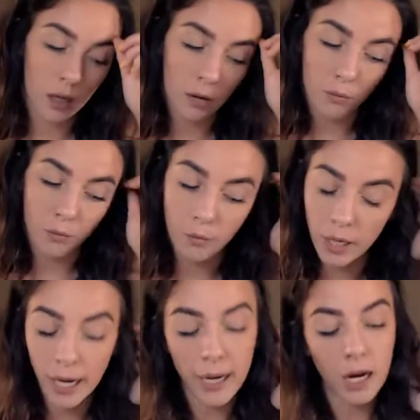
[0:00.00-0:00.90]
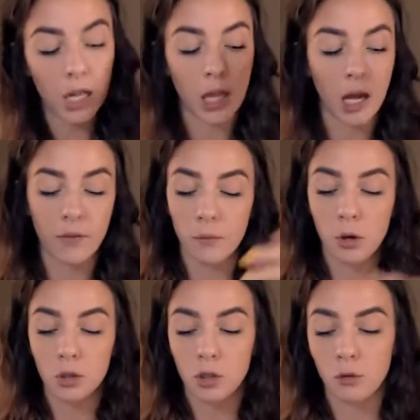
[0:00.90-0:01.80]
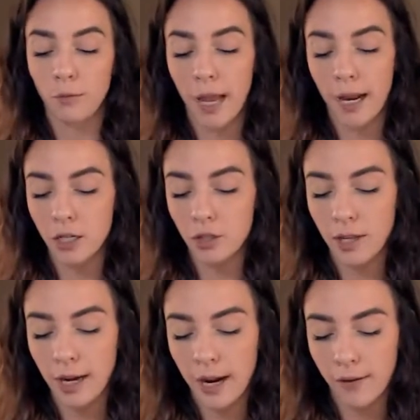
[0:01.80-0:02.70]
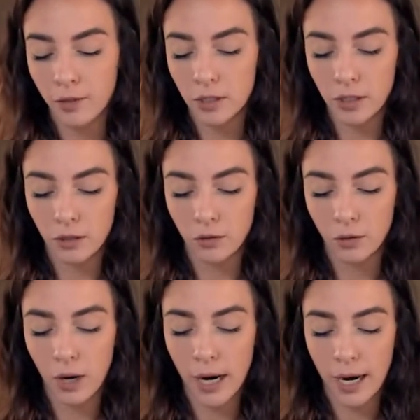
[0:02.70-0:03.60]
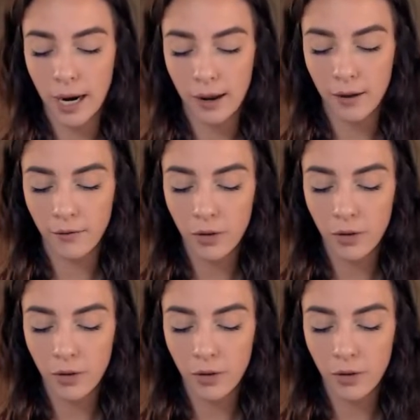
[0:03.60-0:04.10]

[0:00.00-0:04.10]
But I got a lot of emotional baggage that I have to deal through. I have,